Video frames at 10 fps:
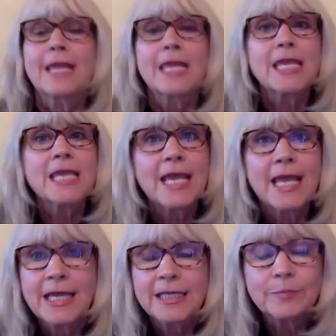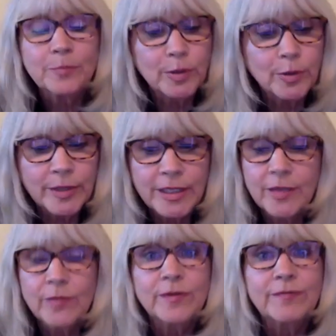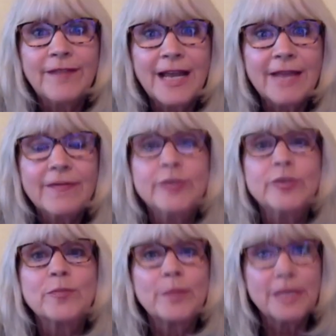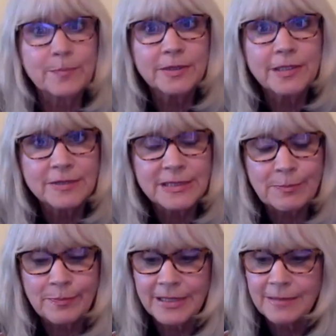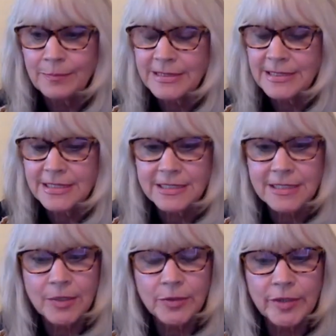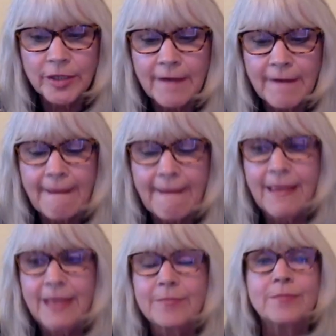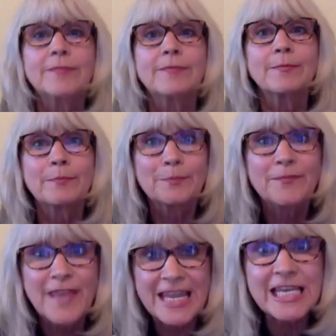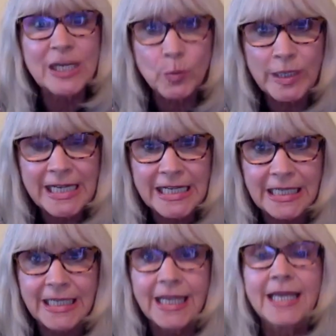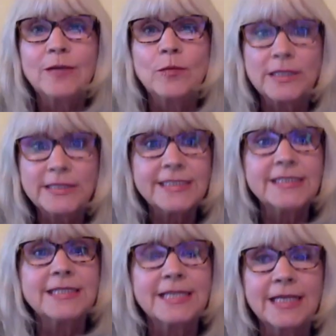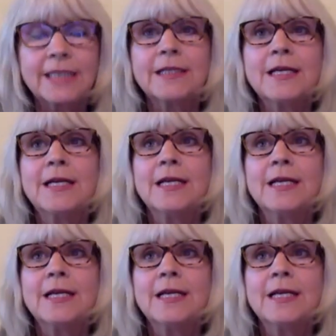He employed over 500 people. He was a big business owner, faking reading. And it wasn't until